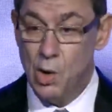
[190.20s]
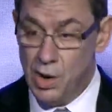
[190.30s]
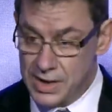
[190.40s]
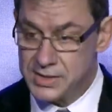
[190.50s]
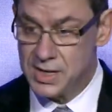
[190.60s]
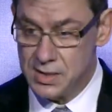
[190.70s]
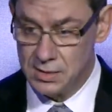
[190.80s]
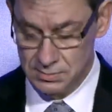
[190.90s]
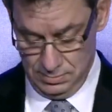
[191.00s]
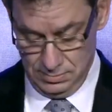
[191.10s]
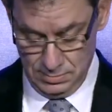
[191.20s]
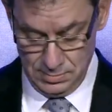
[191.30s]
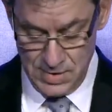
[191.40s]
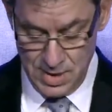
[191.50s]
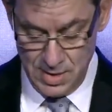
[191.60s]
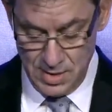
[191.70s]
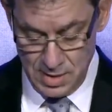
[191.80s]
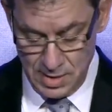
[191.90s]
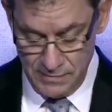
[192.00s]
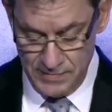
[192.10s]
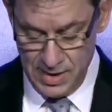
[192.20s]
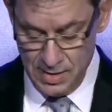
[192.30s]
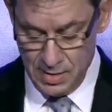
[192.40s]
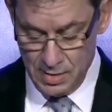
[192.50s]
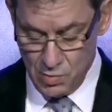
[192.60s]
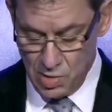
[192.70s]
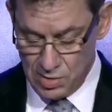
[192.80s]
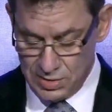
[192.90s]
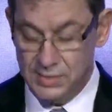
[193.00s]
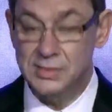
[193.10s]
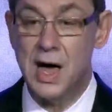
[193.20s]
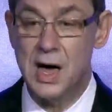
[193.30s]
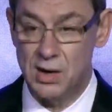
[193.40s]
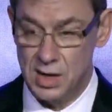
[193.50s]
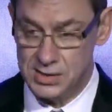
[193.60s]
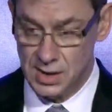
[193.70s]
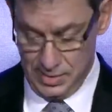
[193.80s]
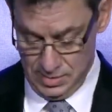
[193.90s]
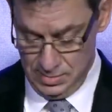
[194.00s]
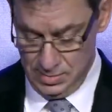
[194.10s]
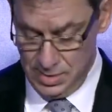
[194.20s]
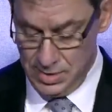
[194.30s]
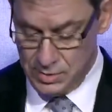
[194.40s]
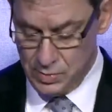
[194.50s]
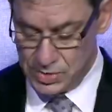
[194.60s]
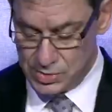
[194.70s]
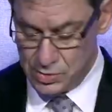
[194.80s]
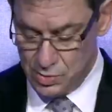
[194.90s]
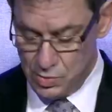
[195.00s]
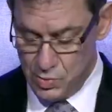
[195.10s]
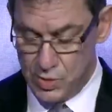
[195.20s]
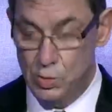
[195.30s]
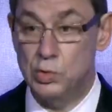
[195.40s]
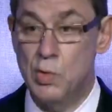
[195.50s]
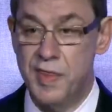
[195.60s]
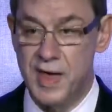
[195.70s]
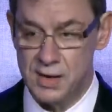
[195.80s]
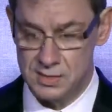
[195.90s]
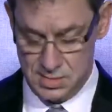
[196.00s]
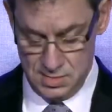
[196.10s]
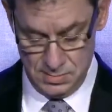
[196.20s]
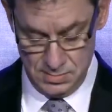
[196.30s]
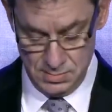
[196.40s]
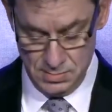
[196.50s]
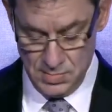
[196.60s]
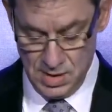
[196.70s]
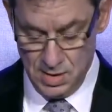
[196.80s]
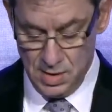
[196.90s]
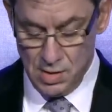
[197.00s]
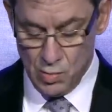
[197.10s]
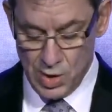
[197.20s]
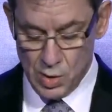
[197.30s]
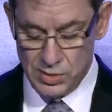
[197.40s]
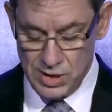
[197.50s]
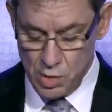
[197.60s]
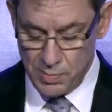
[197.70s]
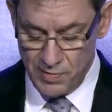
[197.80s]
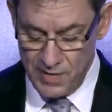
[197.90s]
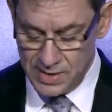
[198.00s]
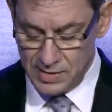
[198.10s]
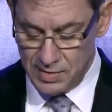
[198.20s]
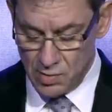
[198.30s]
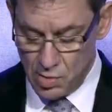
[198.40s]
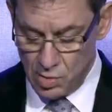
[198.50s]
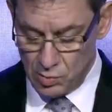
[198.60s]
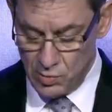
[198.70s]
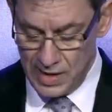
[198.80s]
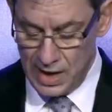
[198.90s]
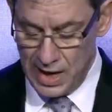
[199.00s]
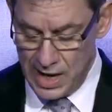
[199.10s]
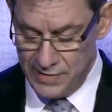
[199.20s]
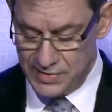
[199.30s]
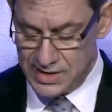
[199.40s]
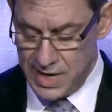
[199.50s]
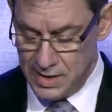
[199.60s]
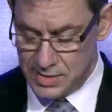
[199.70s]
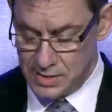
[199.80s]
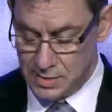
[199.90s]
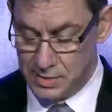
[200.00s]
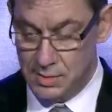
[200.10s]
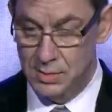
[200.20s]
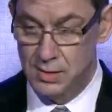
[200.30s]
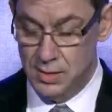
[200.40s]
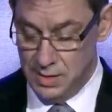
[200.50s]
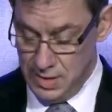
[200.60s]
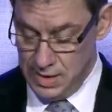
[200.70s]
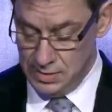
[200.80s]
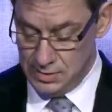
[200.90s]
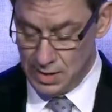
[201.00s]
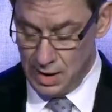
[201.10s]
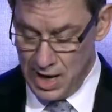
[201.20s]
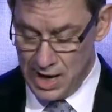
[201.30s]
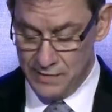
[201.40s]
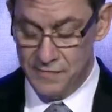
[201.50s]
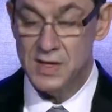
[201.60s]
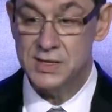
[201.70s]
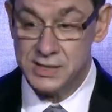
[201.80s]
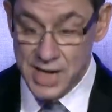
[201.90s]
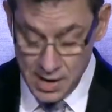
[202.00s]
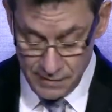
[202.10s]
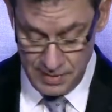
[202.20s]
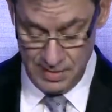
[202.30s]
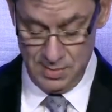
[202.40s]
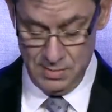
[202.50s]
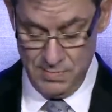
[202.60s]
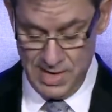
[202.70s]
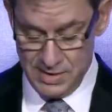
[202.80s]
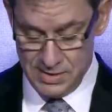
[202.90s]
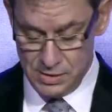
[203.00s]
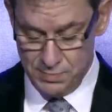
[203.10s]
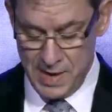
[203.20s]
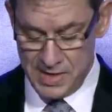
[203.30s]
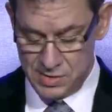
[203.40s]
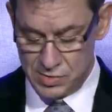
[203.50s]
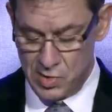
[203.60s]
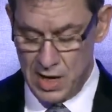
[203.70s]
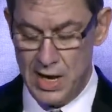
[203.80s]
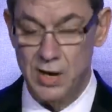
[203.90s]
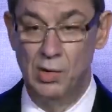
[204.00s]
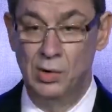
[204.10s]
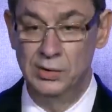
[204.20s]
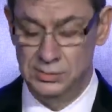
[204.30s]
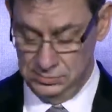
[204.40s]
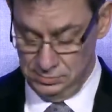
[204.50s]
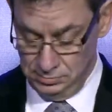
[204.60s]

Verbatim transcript: Colleagues here have been worked tirelessly to ensure we do 2 things. We continue providing the world with the life-changing and life-saving medicines patients rely on,